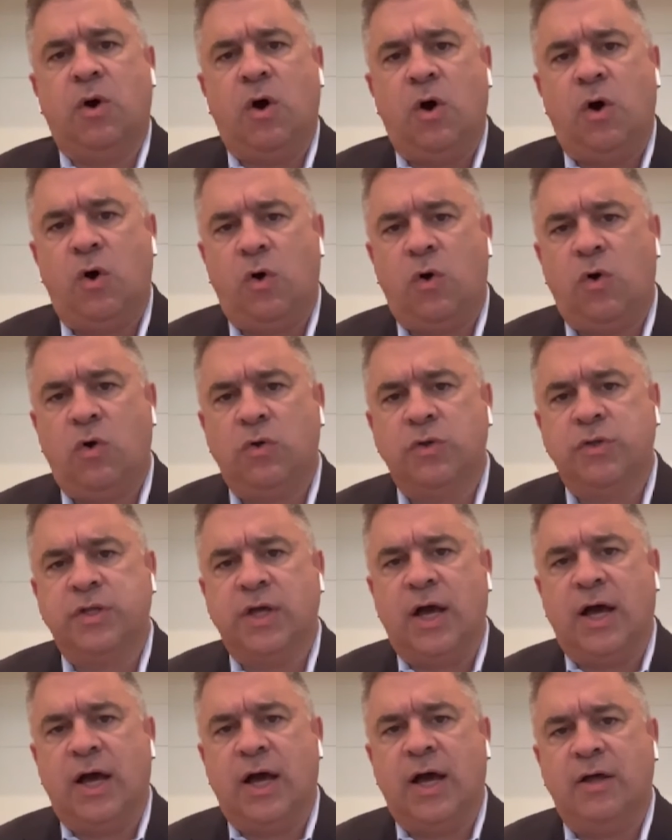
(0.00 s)
hold
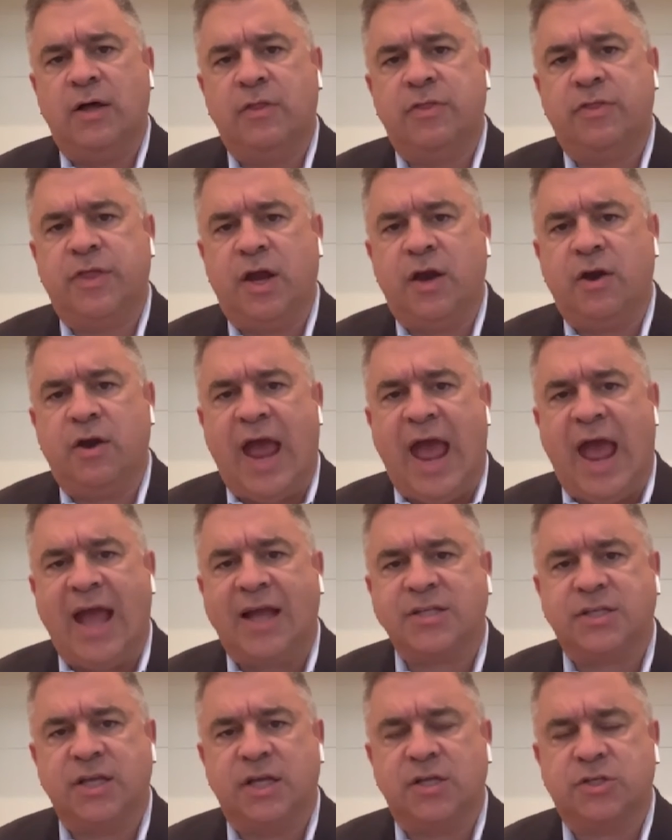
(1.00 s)
their
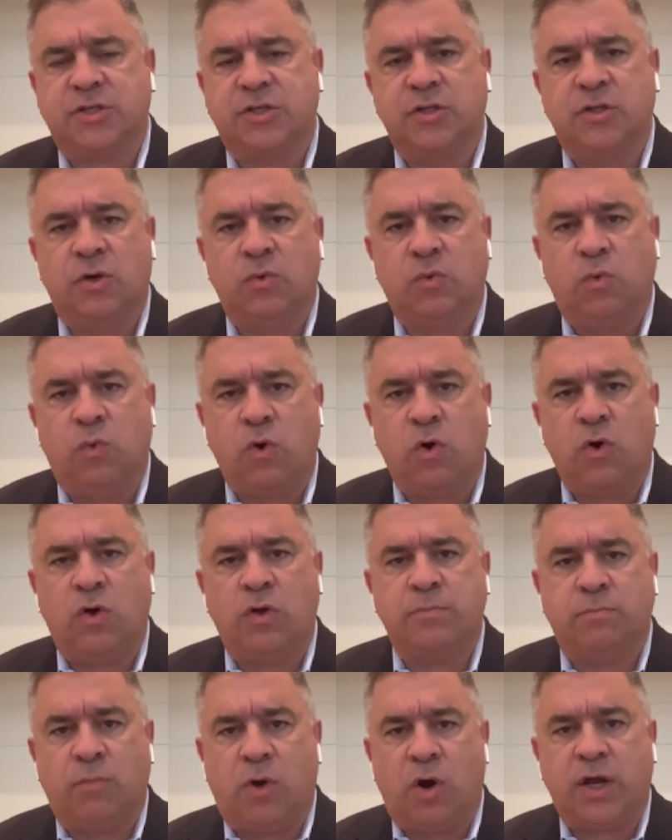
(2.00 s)
access to the
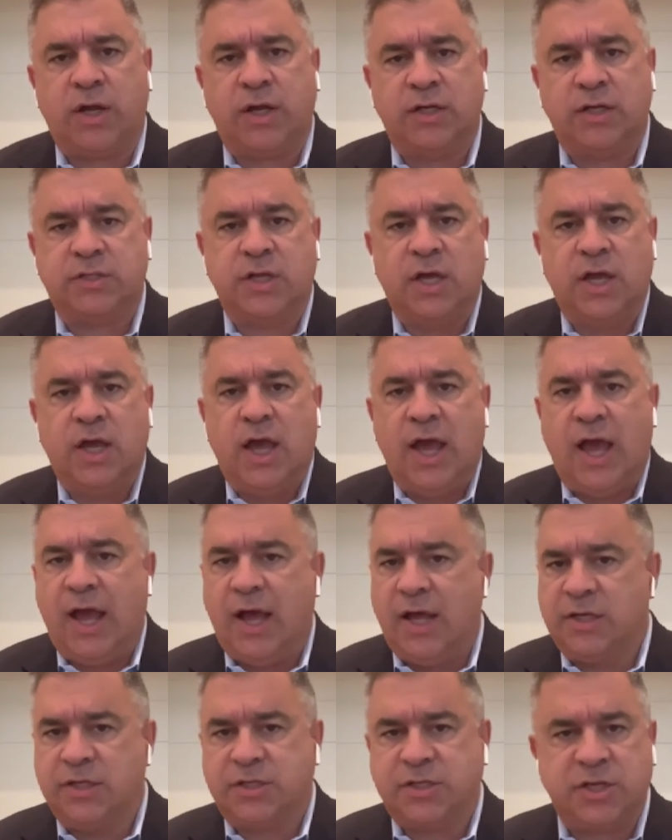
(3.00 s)
world markets
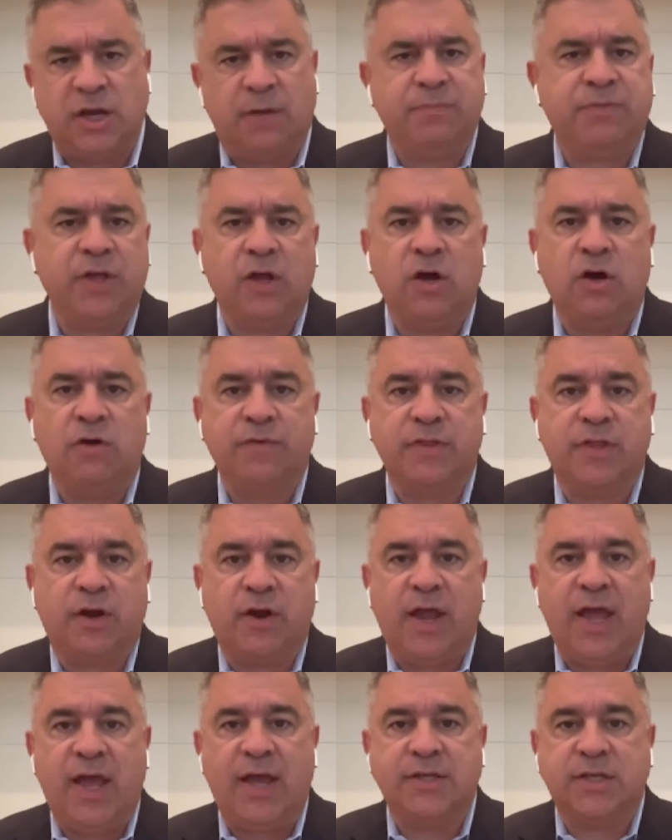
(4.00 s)
as something over
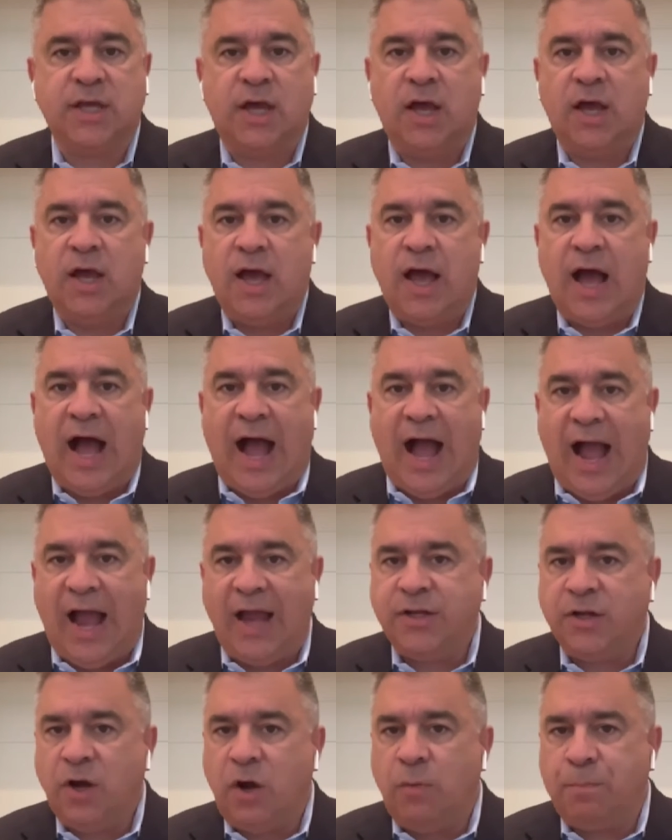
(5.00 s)
their heads,
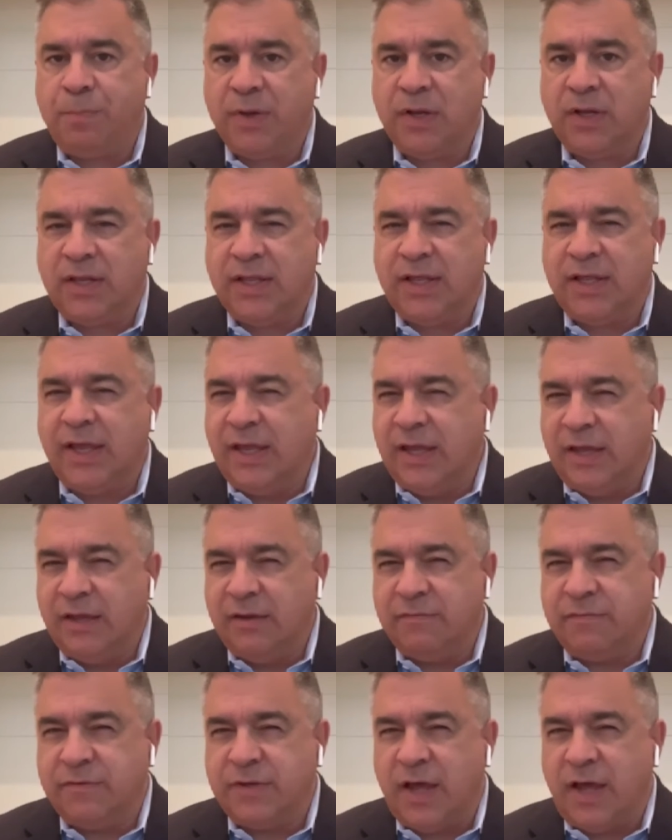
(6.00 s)
I don't
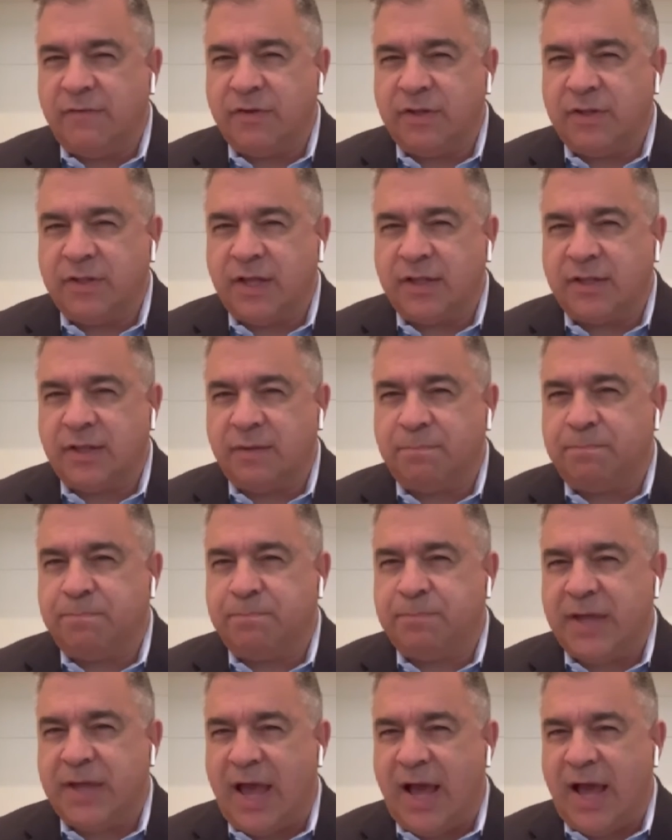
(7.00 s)
believe, David, that the
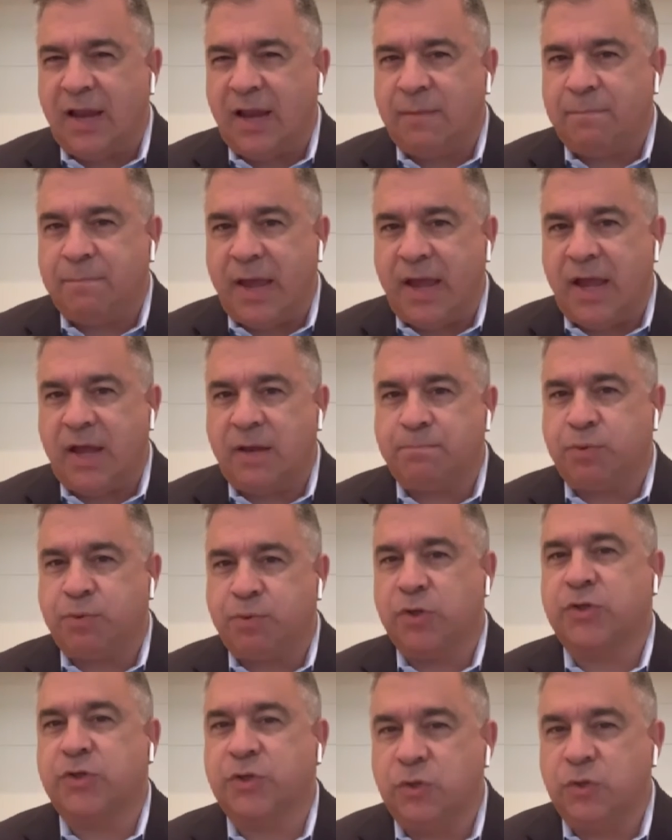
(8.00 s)
Taliban
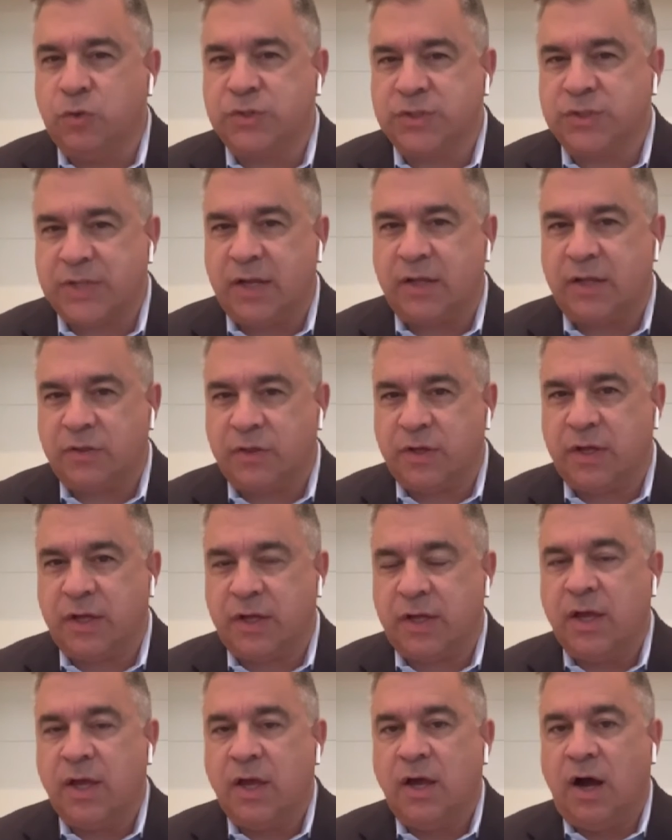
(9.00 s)
produce
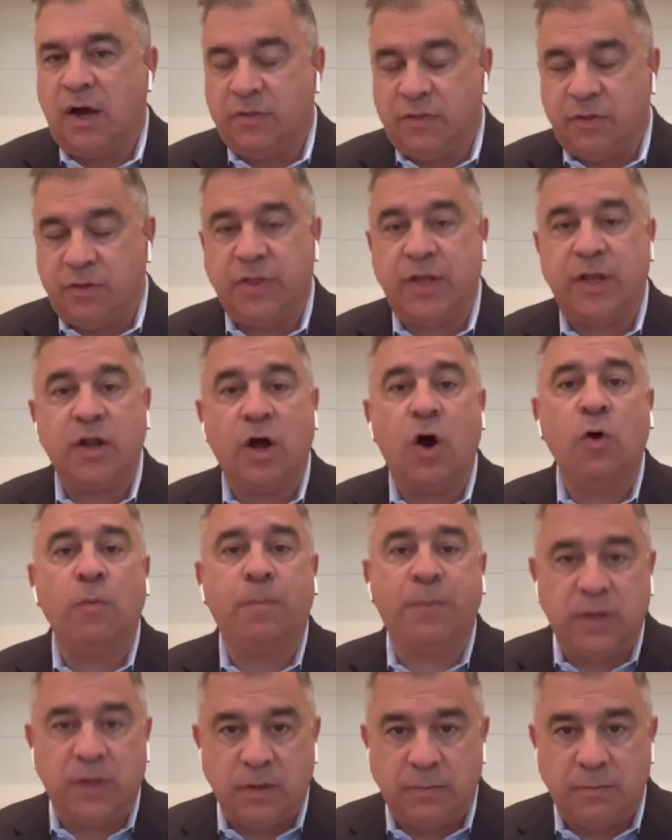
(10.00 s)
anything other than
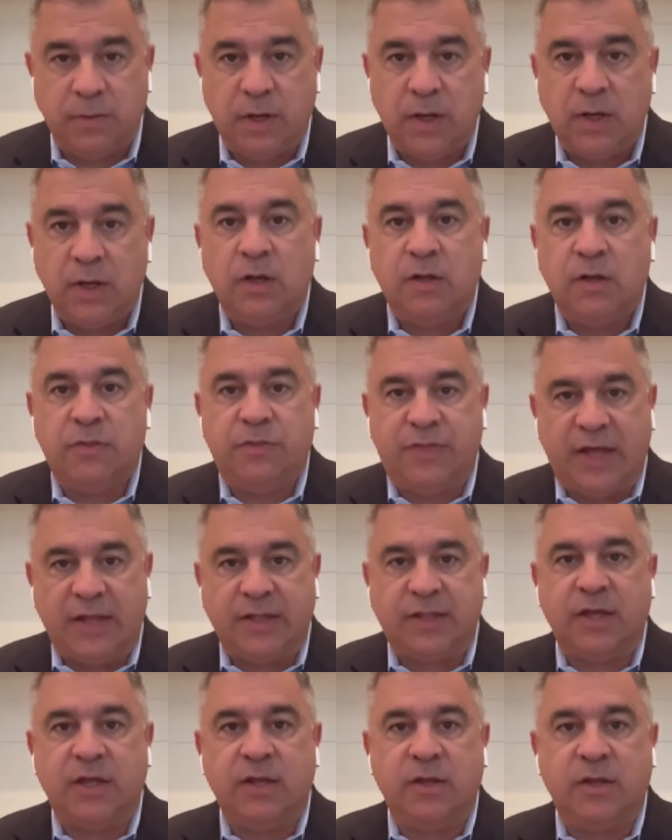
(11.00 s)
opium
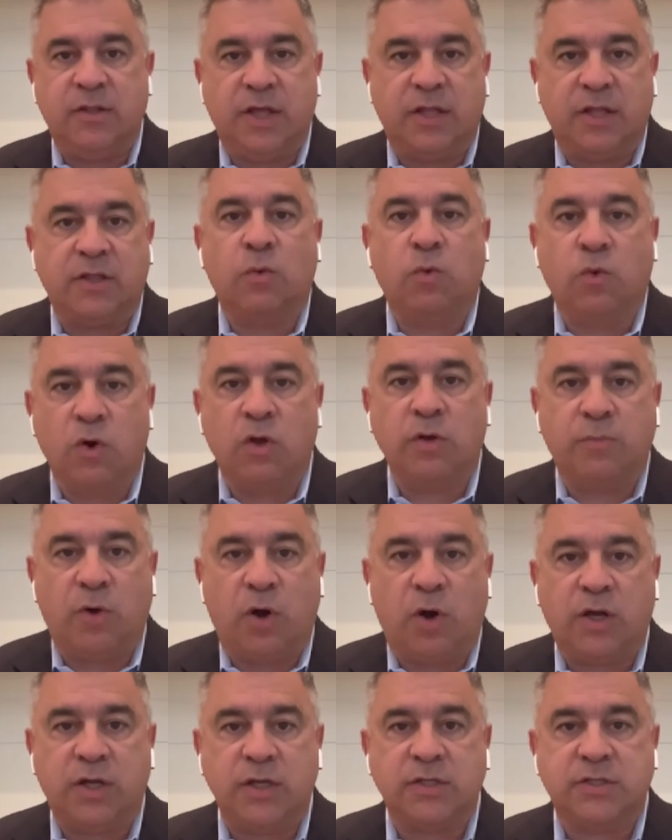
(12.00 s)
that the world
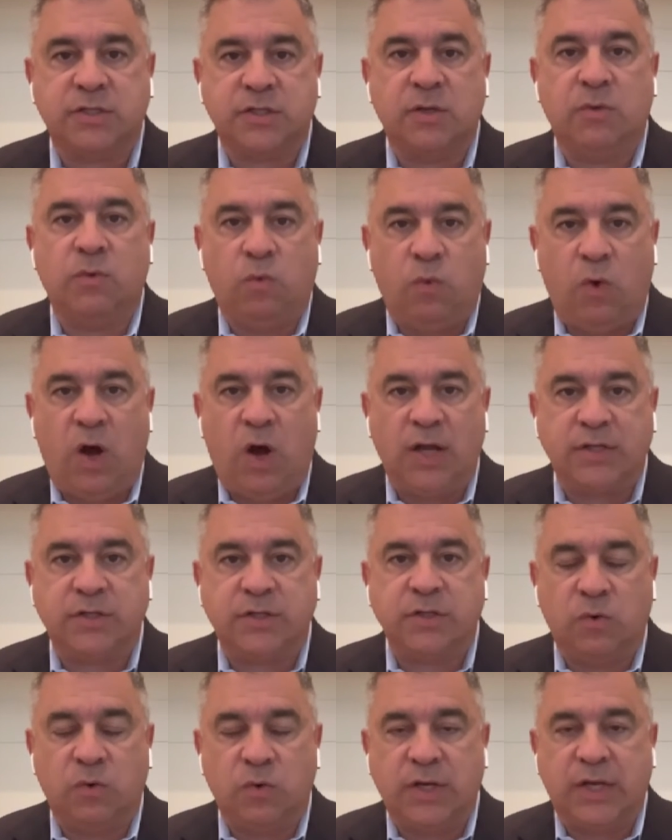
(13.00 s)
markets
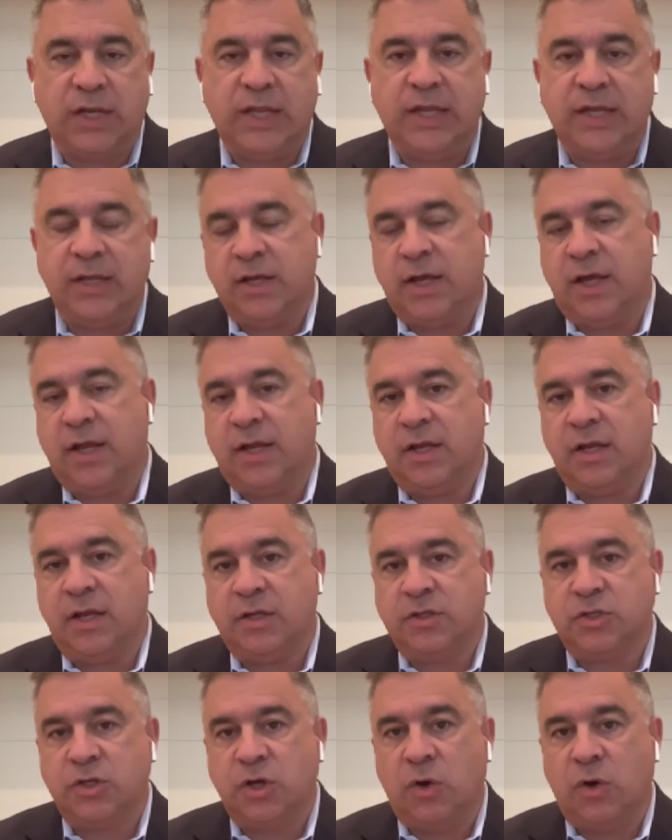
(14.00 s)
want or need,
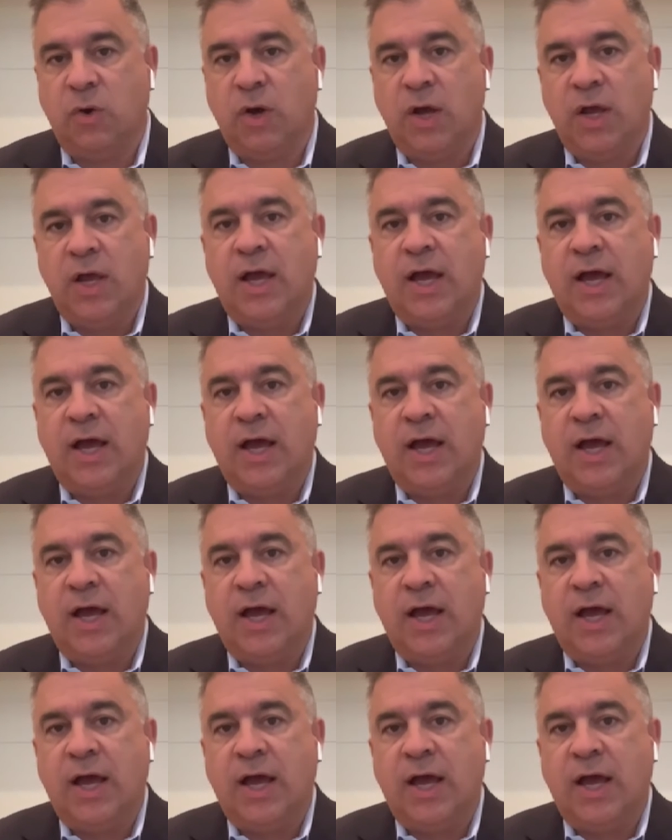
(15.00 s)
and so